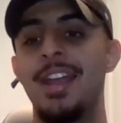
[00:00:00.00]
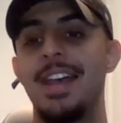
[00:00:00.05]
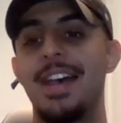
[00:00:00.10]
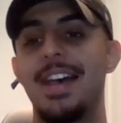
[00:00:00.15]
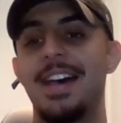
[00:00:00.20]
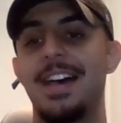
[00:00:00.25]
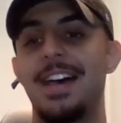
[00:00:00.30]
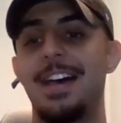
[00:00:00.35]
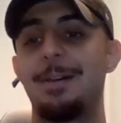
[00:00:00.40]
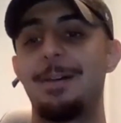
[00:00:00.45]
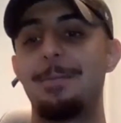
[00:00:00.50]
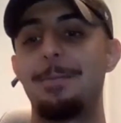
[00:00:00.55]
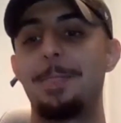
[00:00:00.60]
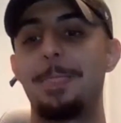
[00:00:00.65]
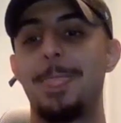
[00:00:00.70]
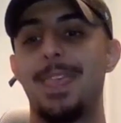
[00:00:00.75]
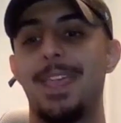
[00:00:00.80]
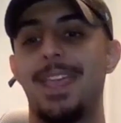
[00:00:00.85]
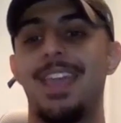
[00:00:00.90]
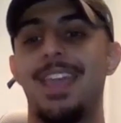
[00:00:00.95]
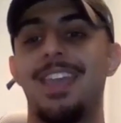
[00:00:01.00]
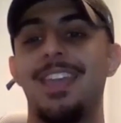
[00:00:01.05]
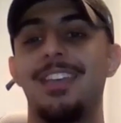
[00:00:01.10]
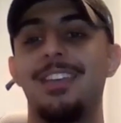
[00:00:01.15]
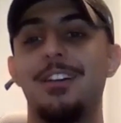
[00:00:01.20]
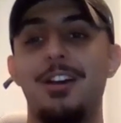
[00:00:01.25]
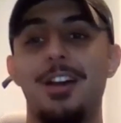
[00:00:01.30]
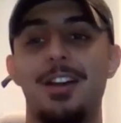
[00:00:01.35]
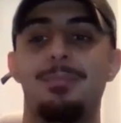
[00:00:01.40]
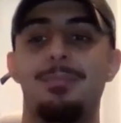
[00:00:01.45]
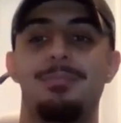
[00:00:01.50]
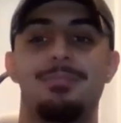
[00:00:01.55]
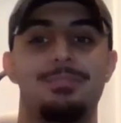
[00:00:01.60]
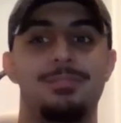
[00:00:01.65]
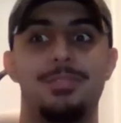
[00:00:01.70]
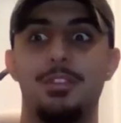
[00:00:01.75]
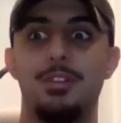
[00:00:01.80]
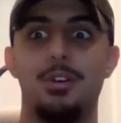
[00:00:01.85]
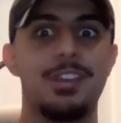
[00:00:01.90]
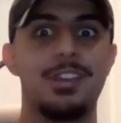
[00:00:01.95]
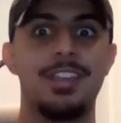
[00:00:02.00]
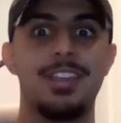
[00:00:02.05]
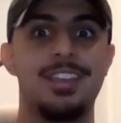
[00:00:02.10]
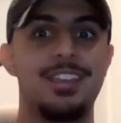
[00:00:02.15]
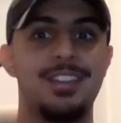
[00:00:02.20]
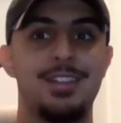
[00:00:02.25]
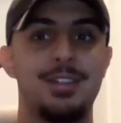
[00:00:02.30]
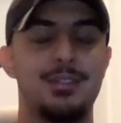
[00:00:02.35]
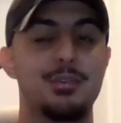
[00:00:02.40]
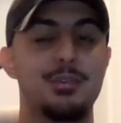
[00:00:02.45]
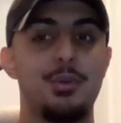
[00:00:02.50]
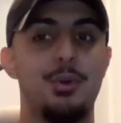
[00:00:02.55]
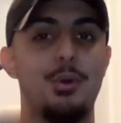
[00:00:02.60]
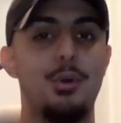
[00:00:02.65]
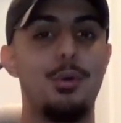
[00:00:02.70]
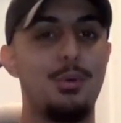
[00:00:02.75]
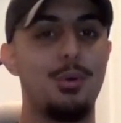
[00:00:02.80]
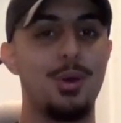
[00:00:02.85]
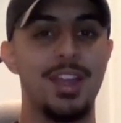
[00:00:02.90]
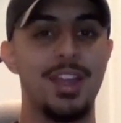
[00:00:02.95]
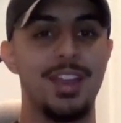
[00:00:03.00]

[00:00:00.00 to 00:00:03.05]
And I'm locking in this core